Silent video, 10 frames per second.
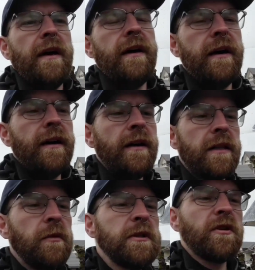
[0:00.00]

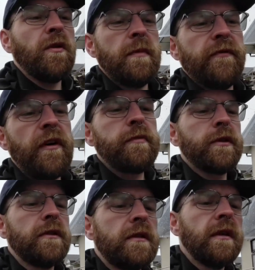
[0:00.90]
There was a couple of
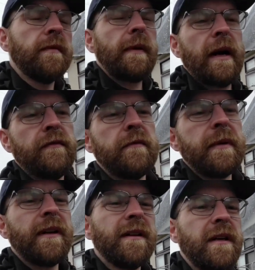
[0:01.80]
options apart from
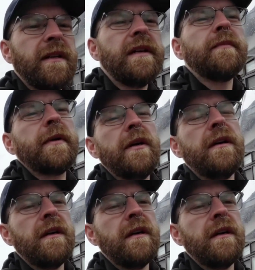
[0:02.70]
there, a little bit